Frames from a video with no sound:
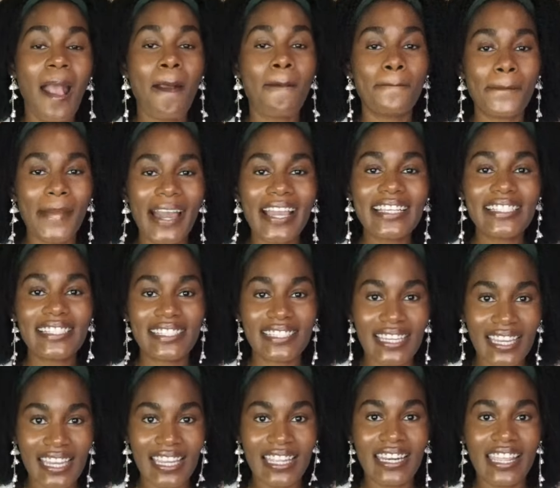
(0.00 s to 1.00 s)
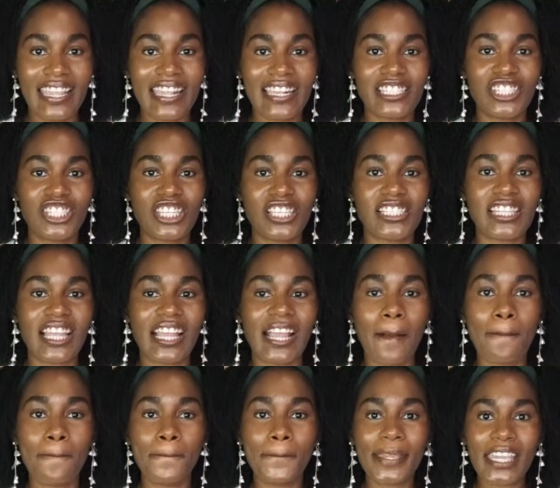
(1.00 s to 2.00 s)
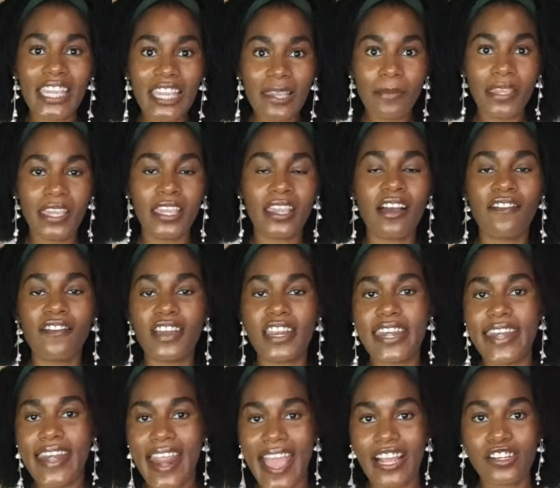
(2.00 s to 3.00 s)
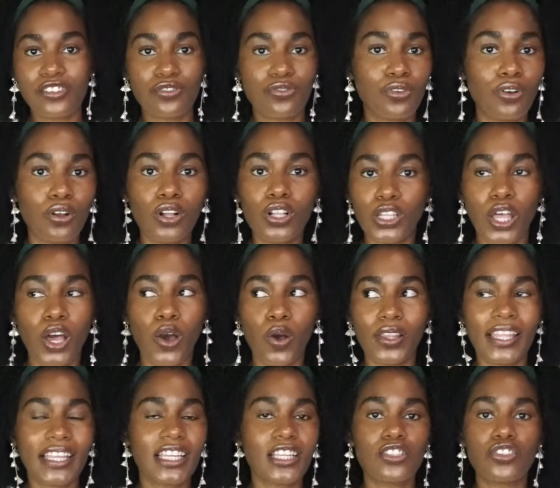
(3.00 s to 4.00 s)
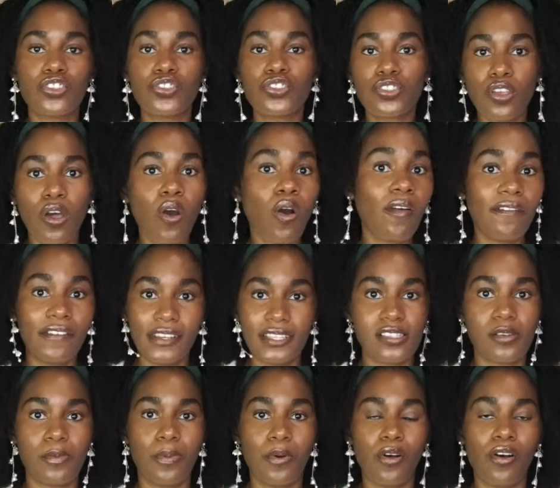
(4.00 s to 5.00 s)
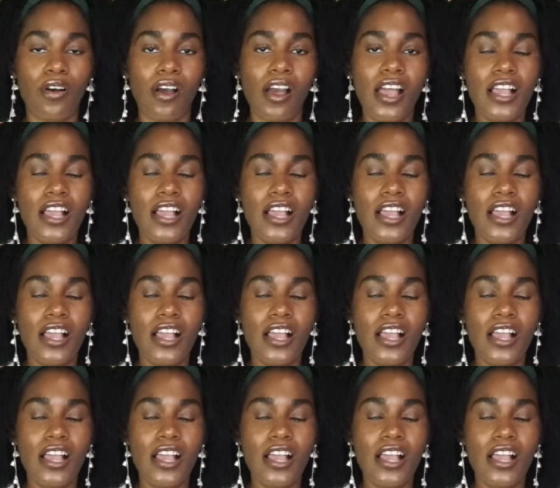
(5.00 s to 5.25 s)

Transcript: my skin is just like beaming of a natural glow. Like, it's so visible.